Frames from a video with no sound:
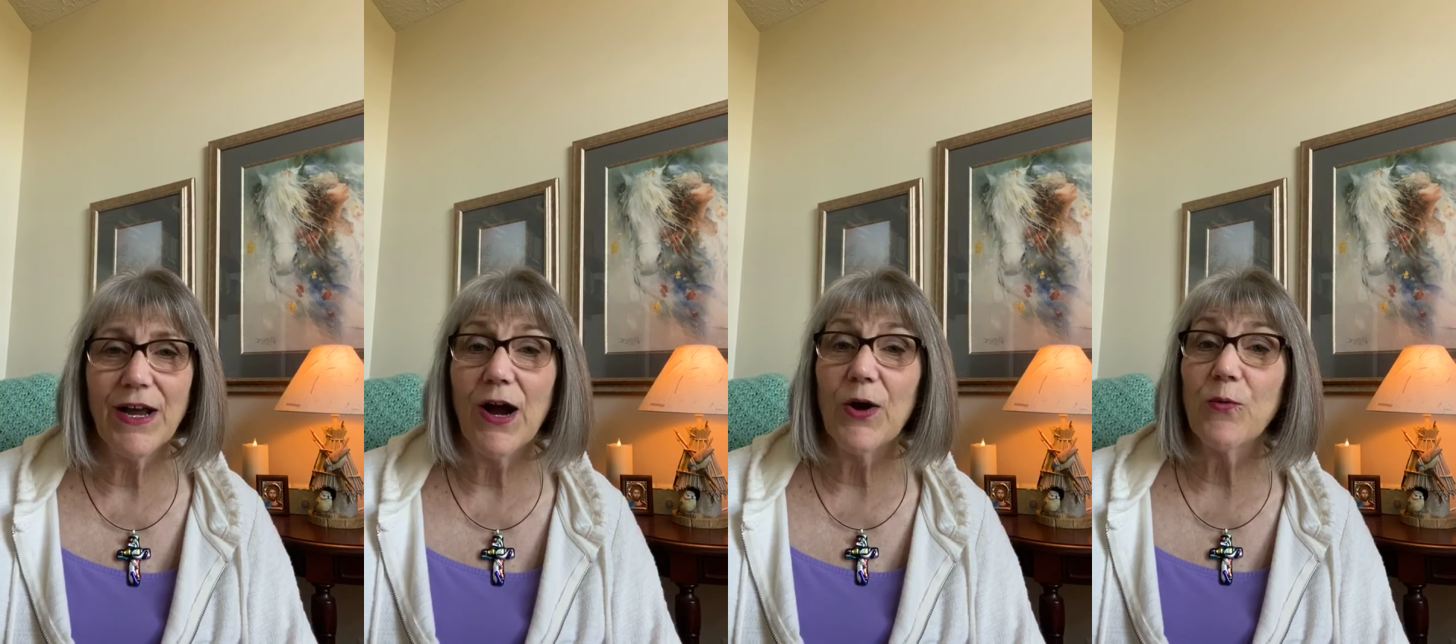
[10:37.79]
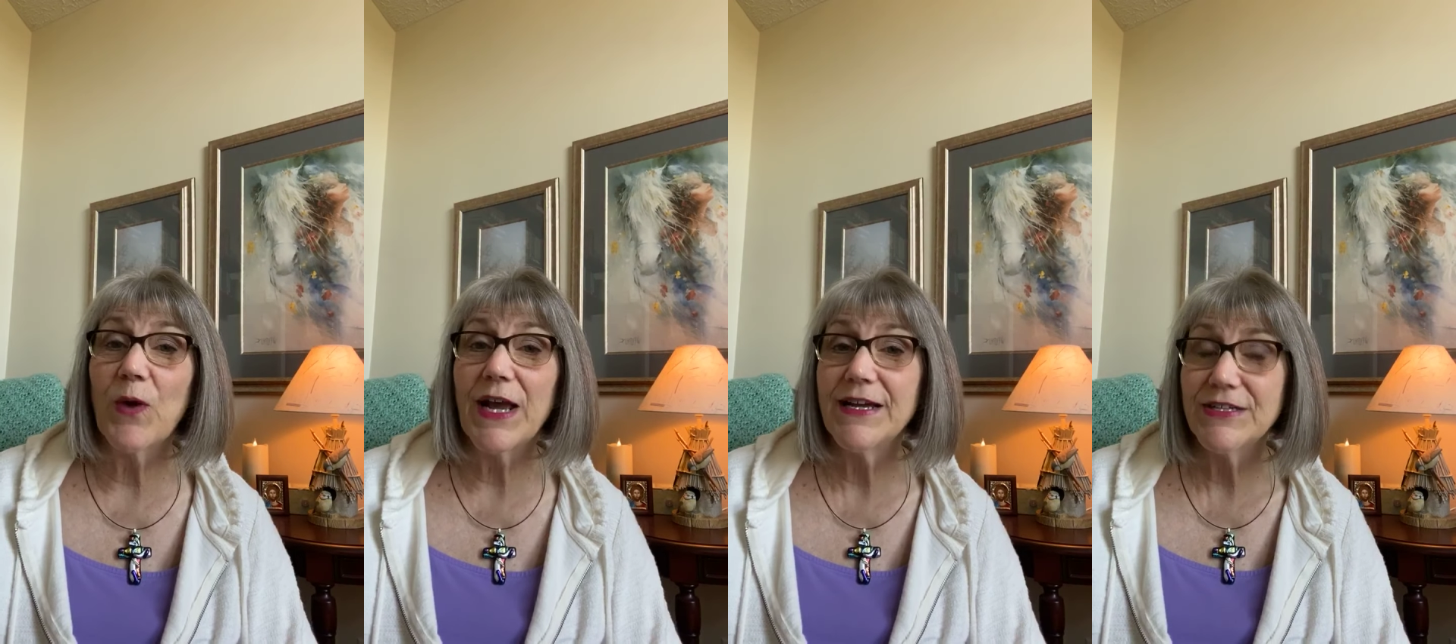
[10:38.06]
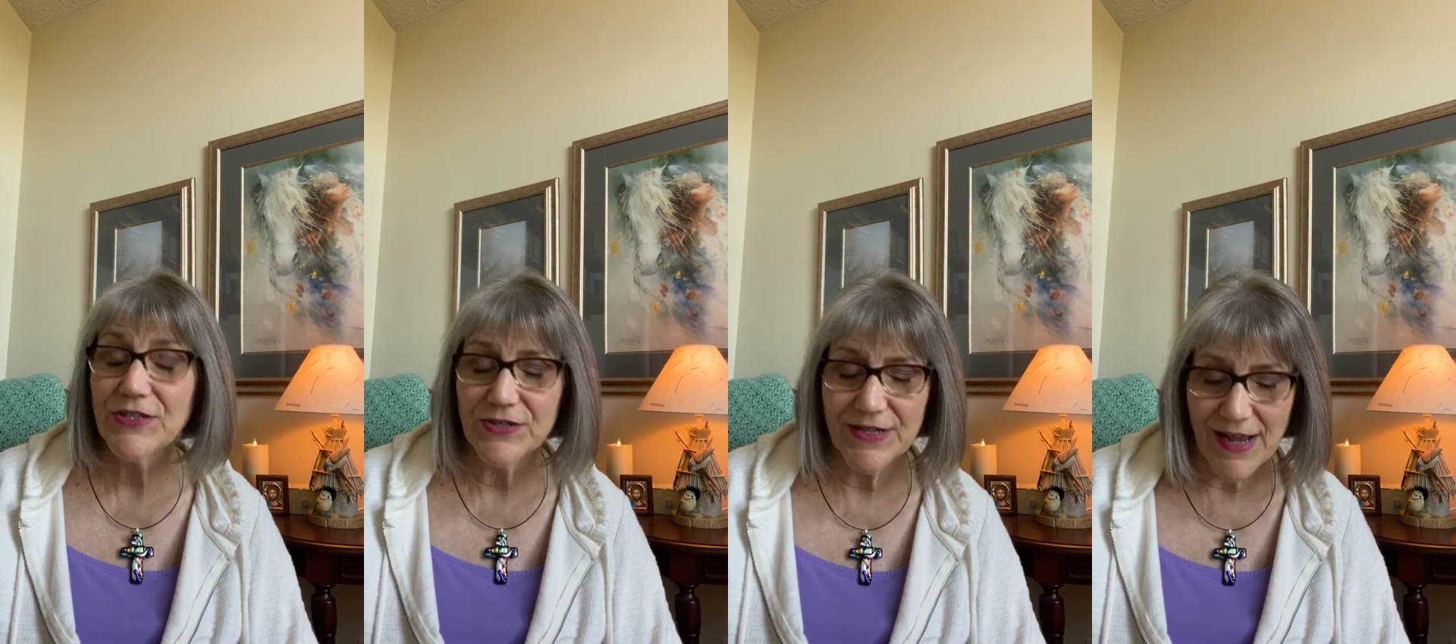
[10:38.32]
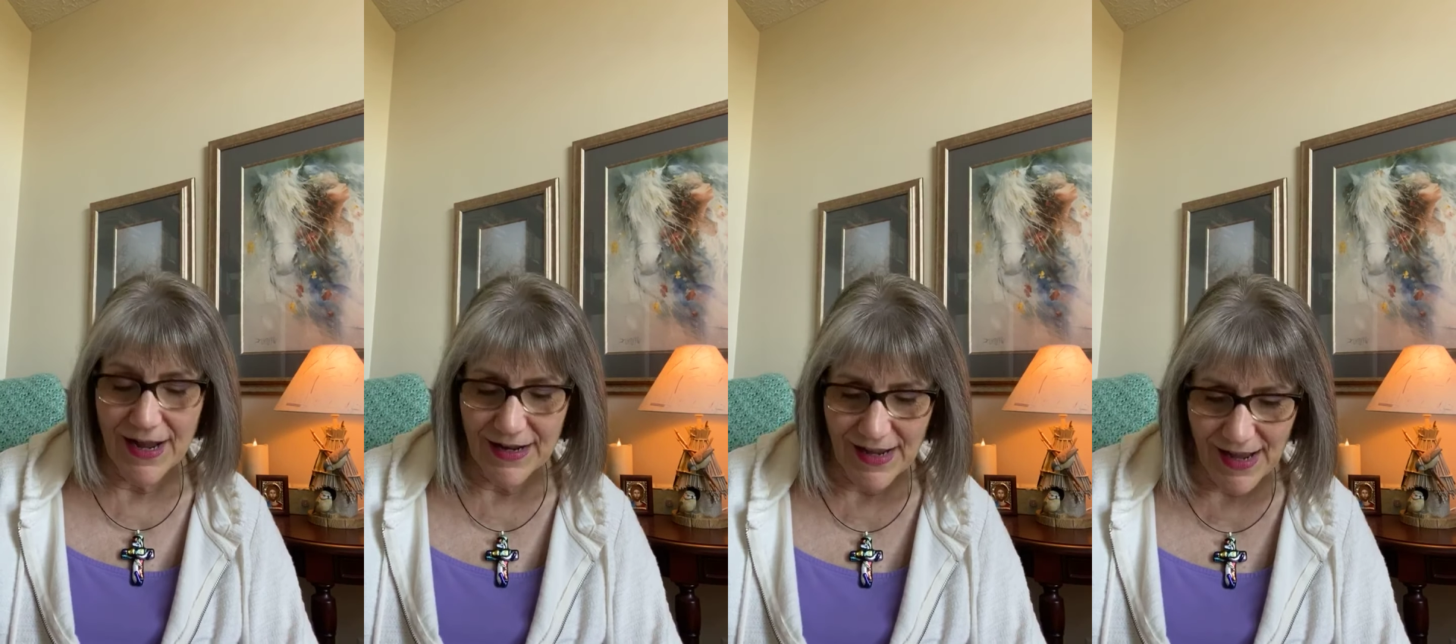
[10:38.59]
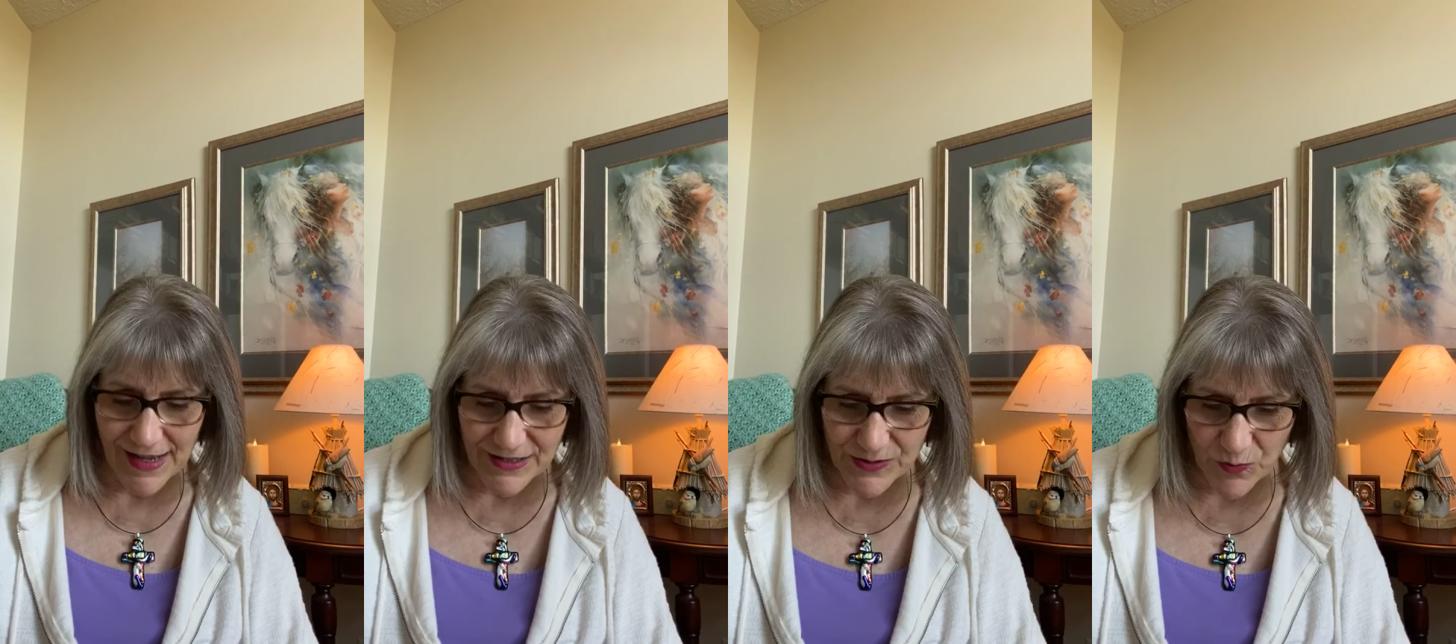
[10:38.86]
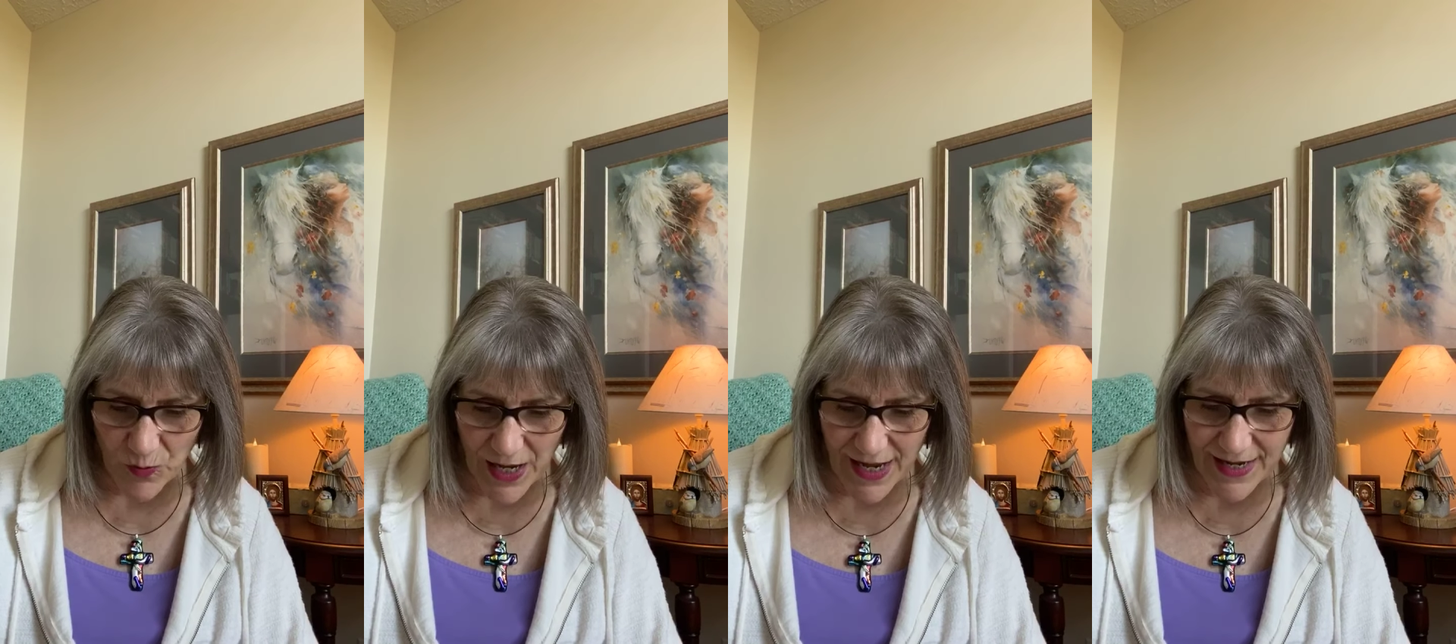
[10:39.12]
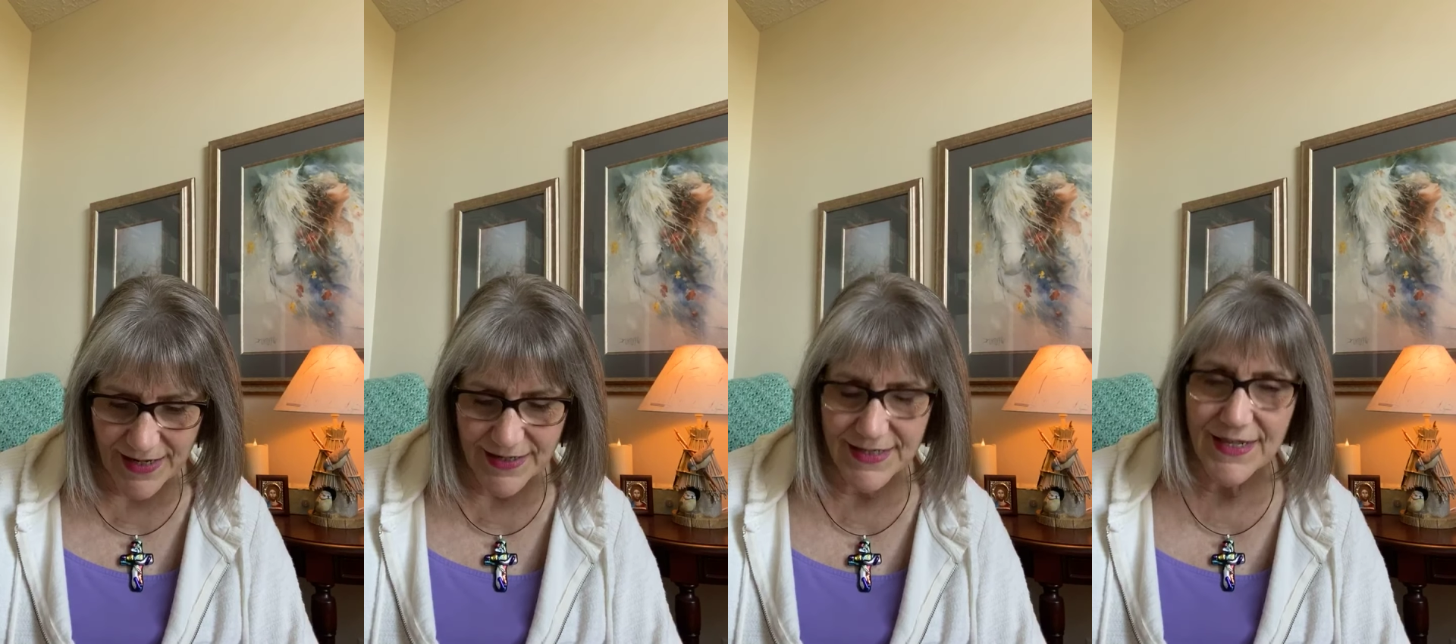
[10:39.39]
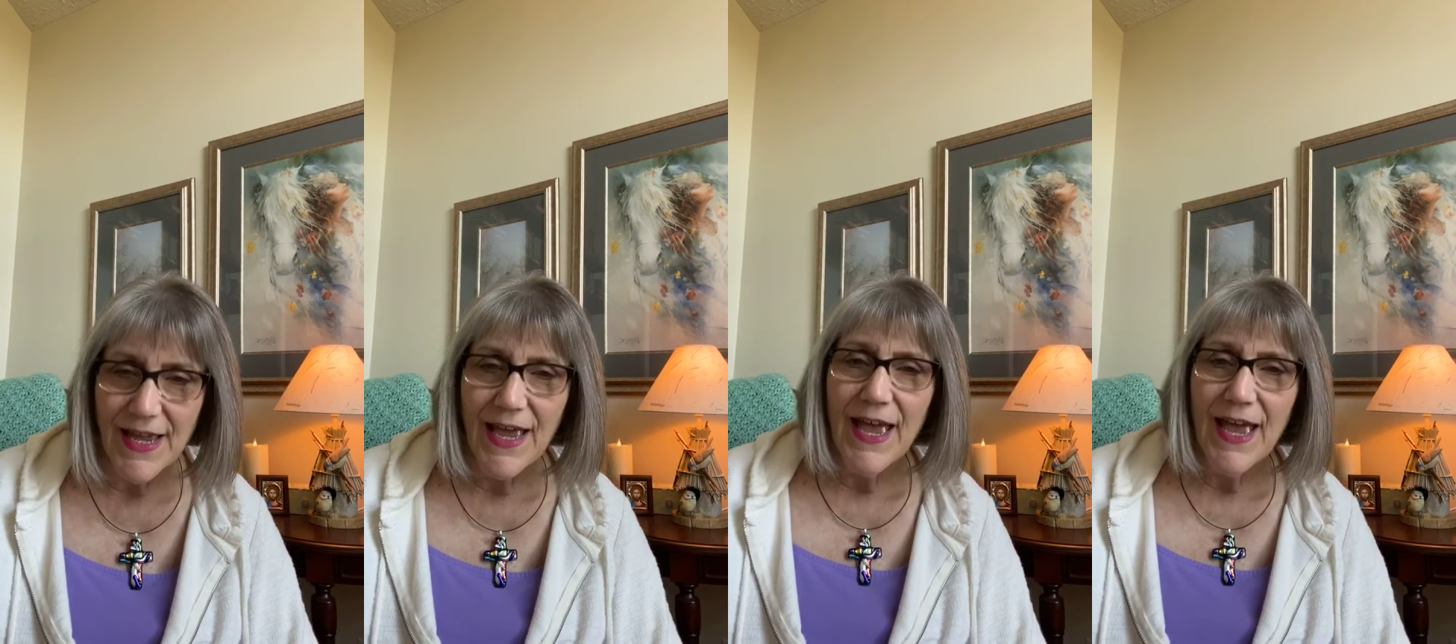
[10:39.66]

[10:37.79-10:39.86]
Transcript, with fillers: Our ways are not God's ways.